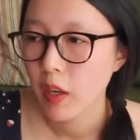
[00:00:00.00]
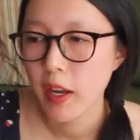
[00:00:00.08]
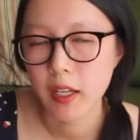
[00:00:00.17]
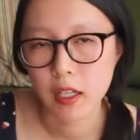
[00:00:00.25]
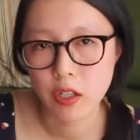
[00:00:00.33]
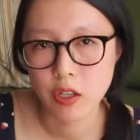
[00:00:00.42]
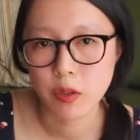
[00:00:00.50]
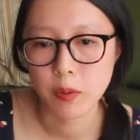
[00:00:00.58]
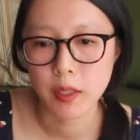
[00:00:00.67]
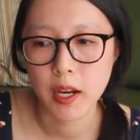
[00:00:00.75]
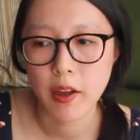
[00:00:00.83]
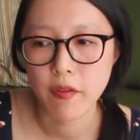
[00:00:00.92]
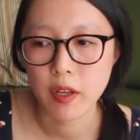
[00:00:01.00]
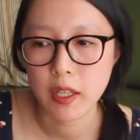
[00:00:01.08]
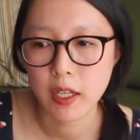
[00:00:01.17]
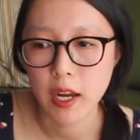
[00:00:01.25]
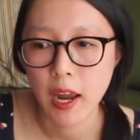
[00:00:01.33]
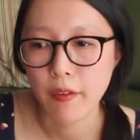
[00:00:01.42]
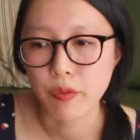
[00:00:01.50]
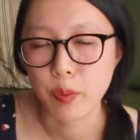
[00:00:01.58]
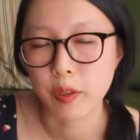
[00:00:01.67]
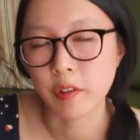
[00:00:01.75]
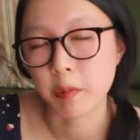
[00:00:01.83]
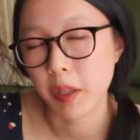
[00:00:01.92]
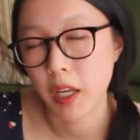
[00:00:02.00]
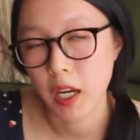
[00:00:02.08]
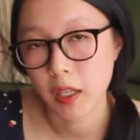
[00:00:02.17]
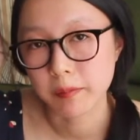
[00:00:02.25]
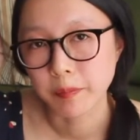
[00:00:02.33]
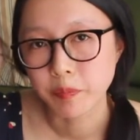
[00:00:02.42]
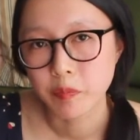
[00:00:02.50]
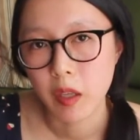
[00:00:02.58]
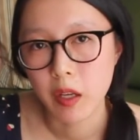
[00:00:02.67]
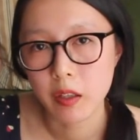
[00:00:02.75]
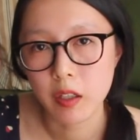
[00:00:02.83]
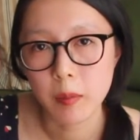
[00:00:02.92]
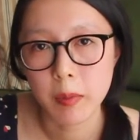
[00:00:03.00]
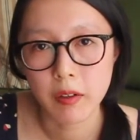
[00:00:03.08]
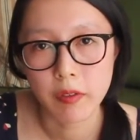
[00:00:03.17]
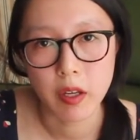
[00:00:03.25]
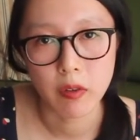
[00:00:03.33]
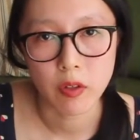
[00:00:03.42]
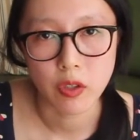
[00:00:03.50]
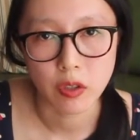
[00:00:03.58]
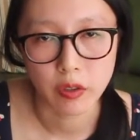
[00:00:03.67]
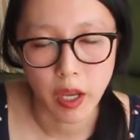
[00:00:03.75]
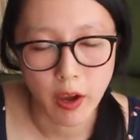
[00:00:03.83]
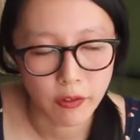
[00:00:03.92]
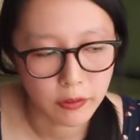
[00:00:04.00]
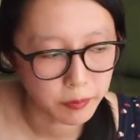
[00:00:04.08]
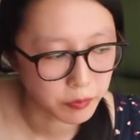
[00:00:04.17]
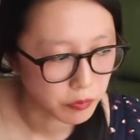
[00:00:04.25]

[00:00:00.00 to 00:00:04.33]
I get into it, I feel like I have to explain a little bit of the original novel.